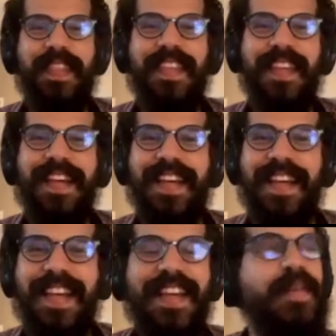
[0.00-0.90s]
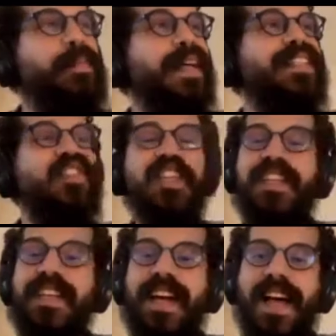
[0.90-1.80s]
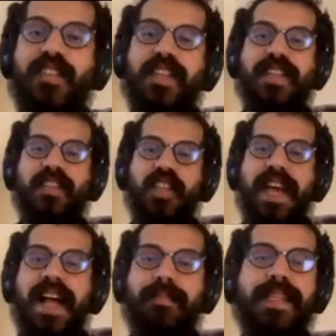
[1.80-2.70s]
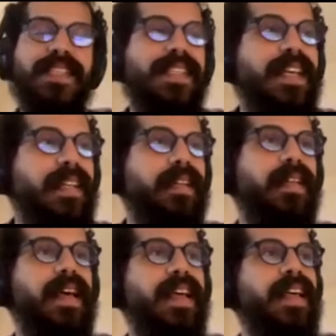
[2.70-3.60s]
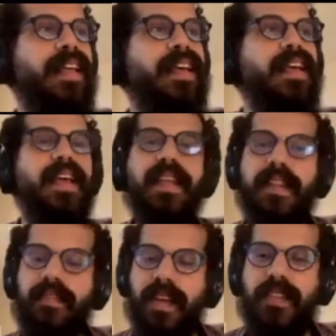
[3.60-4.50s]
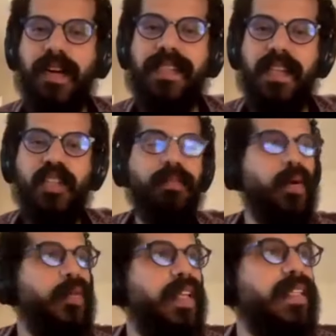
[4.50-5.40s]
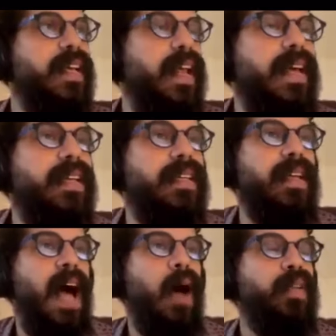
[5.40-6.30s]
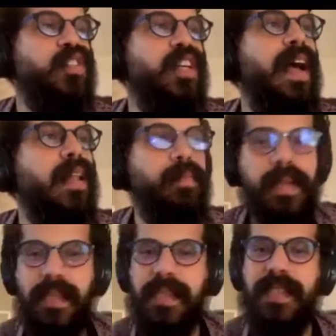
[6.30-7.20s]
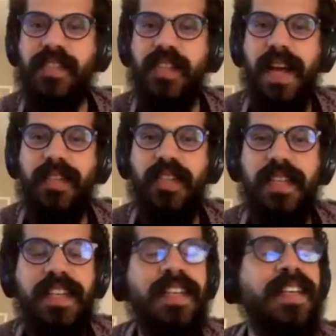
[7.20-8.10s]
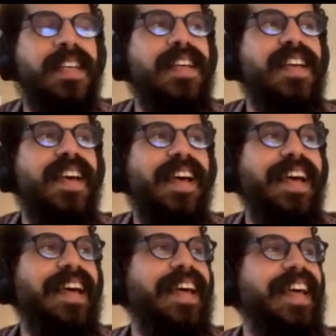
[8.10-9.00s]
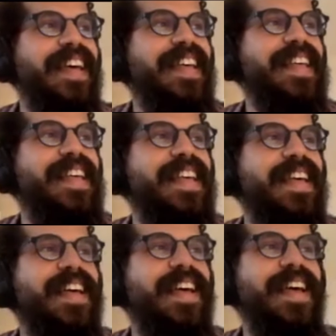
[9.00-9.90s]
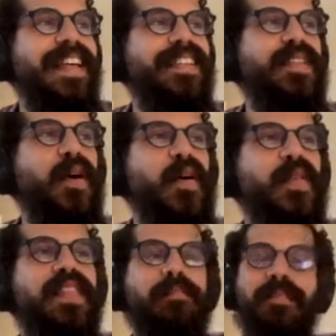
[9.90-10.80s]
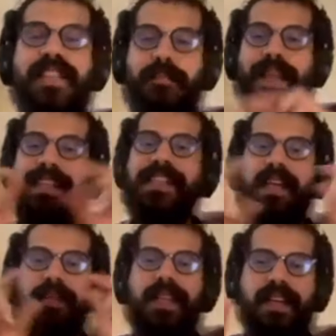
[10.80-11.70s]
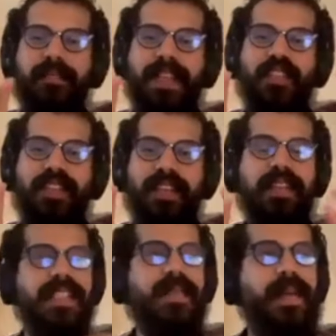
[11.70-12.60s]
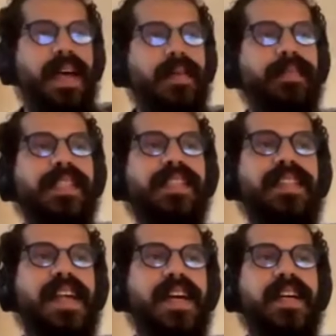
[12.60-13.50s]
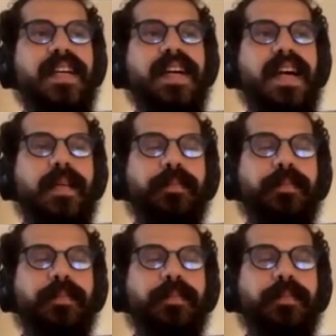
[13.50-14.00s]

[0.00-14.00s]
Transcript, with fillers: uh, but she actually she helped us in uh, in the vectorization process. And I, how did she help us? She actually, uh, uh, so the, the place names that are mentioned in these maps, they're, uh,